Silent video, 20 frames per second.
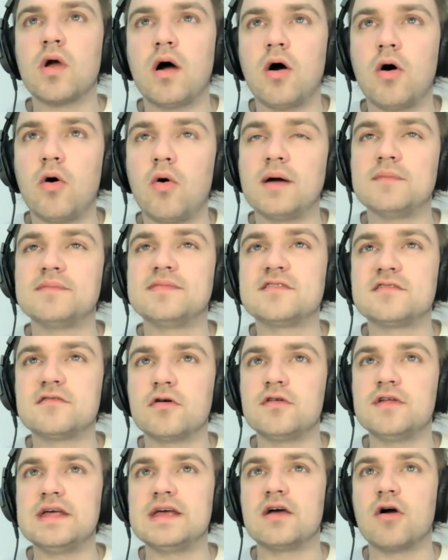oh, I'm
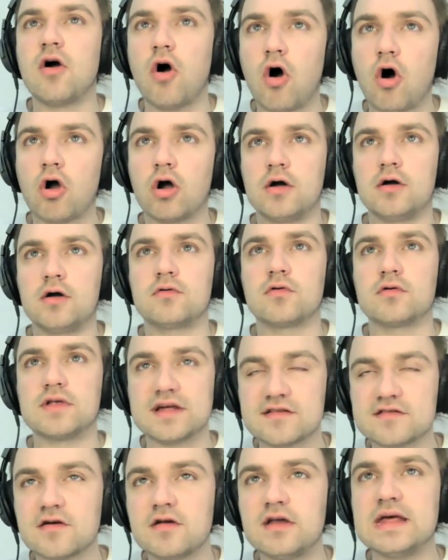studying art or
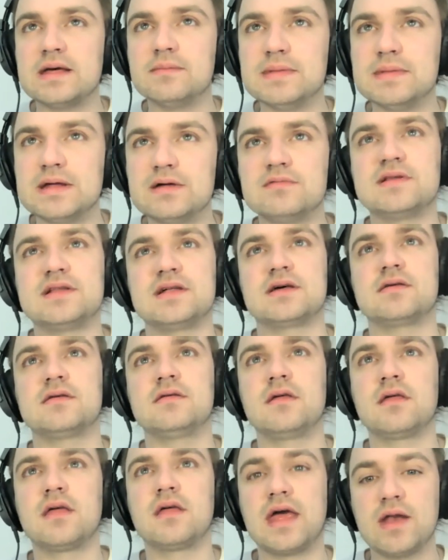like studying music,
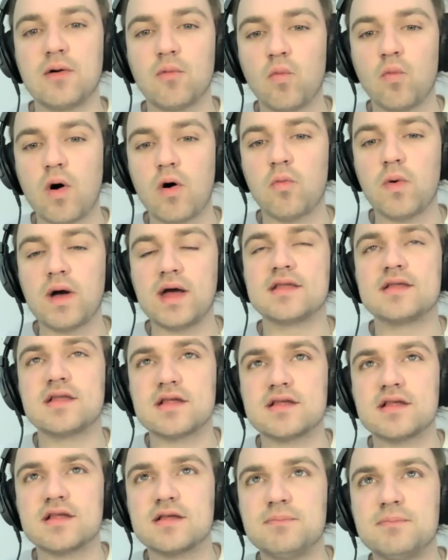and in what ways
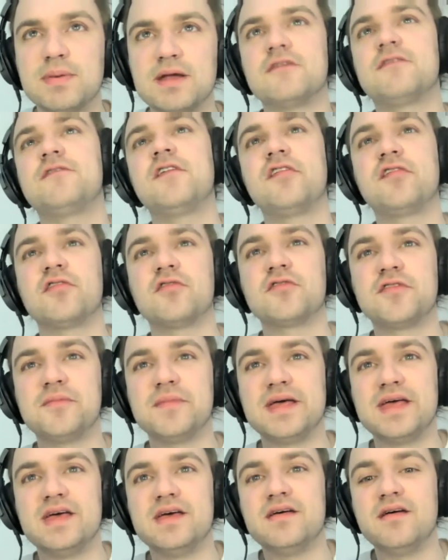is this beneficial to
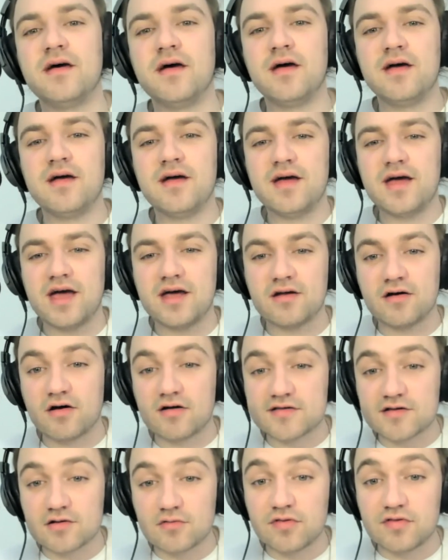me. And
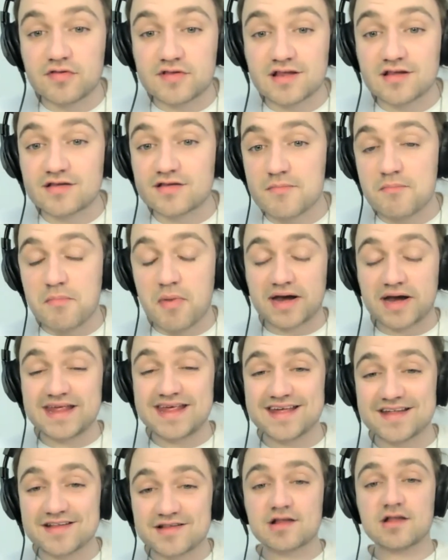also, since the money
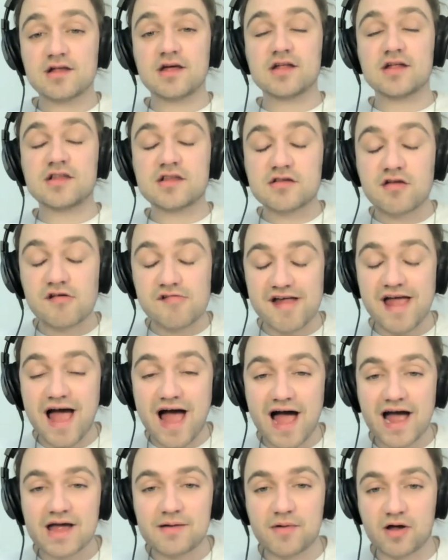is, it's such a
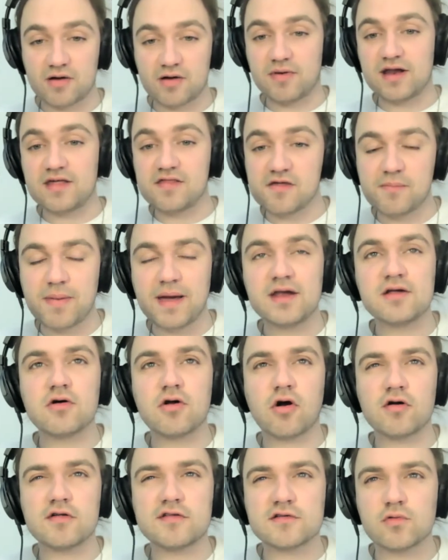high amount of money that you pay to go
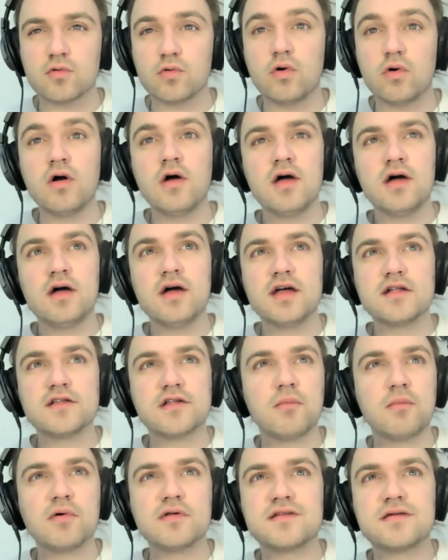to art school, it's
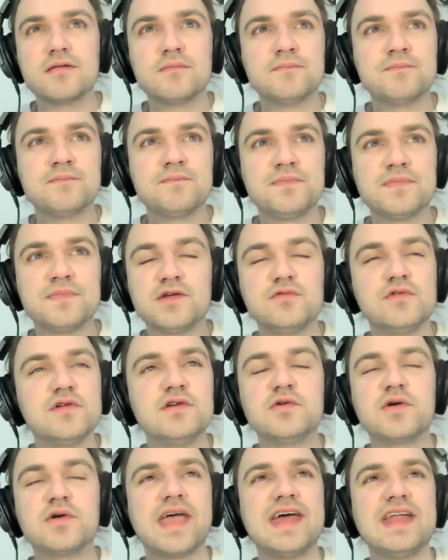almost,
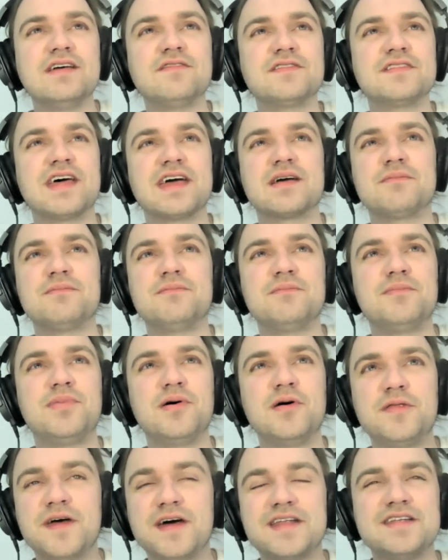you can't even like
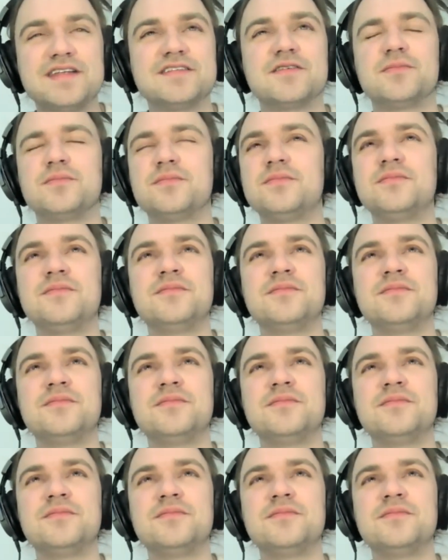put that into